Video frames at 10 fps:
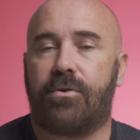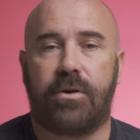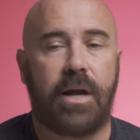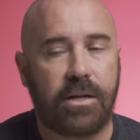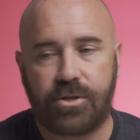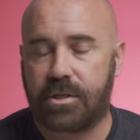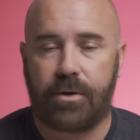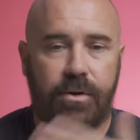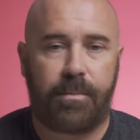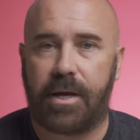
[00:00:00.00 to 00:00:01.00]
You're not just
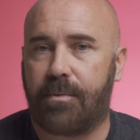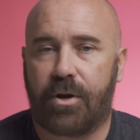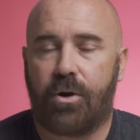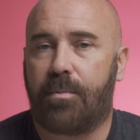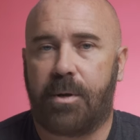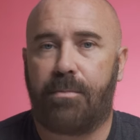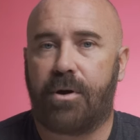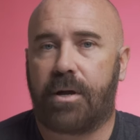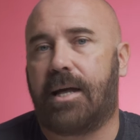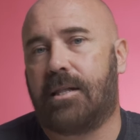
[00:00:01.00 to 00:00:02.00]
going to be able to open a book